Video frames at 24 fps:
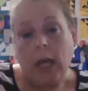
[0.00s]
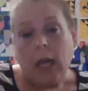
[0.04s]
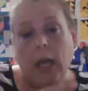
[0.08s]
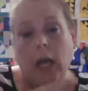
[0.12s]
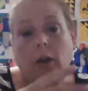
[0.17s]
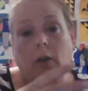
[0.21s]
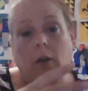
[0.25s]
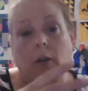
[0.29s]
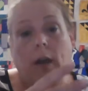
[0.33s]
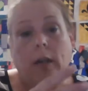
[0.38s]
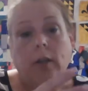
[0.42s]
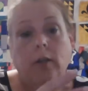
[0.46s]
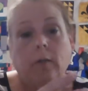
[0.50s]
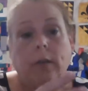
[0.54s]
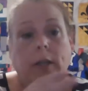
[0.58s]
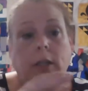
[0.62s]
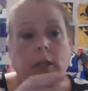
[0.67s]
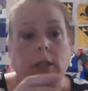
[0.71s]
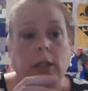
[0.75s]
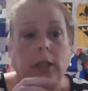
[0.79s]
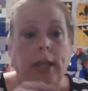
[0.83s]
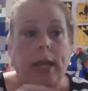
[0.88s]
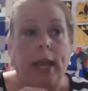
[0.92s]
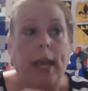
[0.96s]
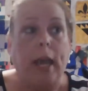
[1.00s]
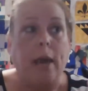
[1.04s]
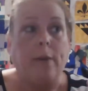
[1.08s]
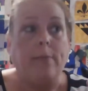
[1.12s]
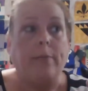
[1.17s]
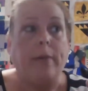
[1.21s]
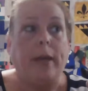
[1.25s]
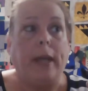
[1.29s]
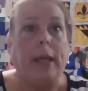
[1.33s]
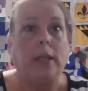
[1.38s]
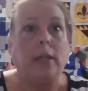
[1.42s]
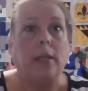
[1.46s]
a graduation cap
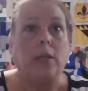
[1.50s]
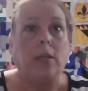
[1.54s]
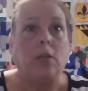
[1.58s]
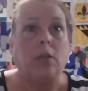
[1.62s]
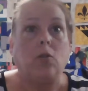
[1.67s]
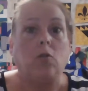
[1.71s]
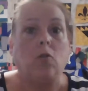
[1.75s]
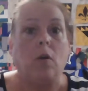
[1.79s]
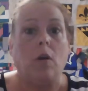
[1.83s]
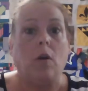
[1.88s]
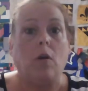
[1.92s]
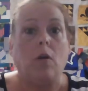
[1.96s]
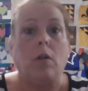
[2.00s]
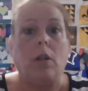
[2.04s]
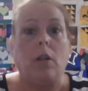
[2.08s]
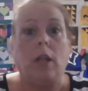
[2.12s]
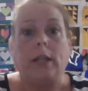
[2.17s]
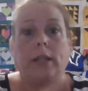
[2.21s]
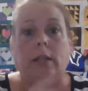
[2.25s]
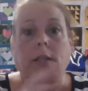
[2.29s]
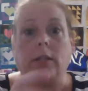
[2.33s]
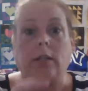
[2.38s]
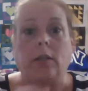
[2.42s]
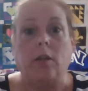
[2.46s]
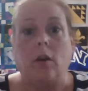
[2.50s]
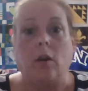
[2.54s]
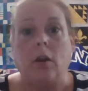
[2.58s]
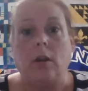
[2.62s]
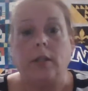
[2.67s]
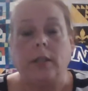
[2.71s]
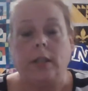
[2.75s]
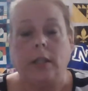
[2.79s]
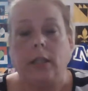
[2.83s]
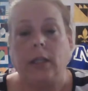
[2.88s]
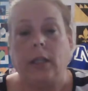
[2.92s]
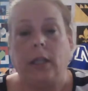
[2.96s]
and a scroll and
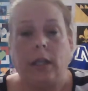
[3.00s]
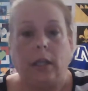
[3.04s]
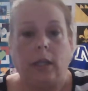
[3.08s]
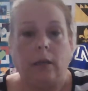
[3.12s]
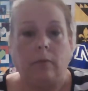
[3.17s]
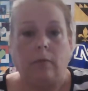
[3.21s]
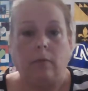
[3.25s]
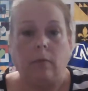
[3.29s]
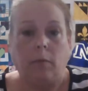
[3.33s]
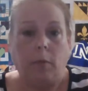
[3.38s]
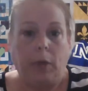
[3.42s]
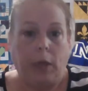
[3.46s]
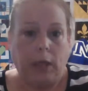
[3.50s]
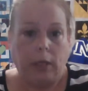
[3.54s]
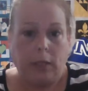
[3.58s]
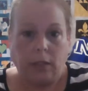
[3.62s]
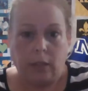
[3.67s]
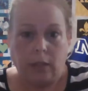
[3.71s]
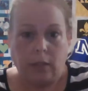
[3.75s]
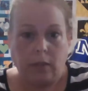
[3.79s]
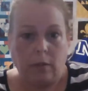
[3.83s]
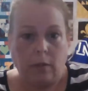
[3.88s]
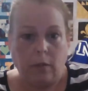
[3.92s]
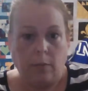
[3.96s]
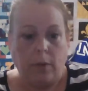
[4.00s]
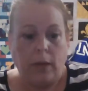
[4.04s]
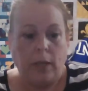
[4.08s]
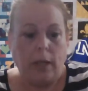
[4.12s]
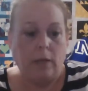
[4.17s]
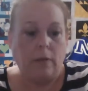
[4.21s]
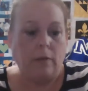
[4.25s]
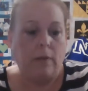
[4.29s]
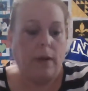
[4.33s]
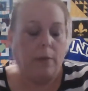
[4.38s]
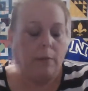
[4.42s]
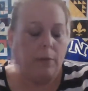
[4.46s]
stars, and then it repeats to a
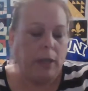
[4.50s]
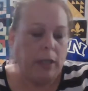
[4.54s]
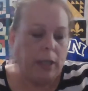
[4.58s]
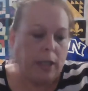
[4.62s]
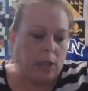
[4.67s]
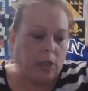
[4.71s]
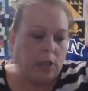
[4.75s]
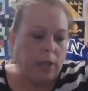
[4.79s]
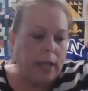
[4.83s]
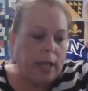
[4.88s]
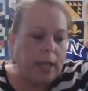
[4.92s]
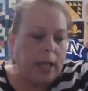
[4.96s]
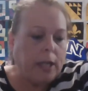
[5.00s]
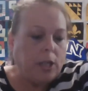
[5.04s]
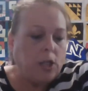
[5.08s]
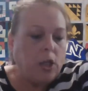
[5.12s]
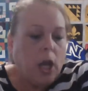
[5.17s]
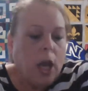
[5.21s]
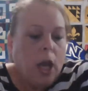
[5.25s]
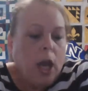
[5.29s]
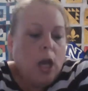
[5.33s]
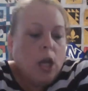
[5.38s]
panoramic edge to edge.